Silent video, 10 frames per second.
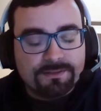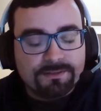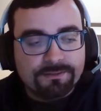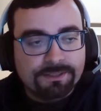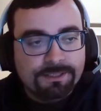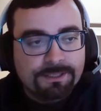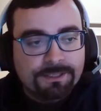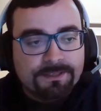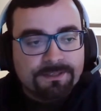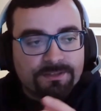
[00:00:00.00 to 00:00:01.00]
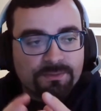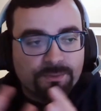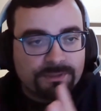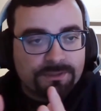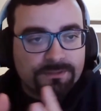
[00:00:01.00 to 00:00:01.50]
So this is
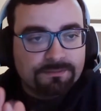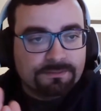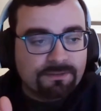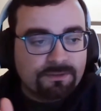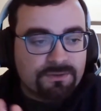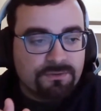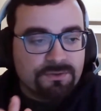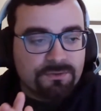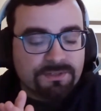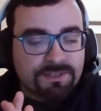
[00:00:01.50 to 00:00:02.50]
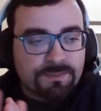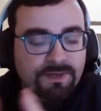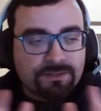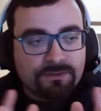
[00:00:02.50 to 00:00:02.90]
what those users expect.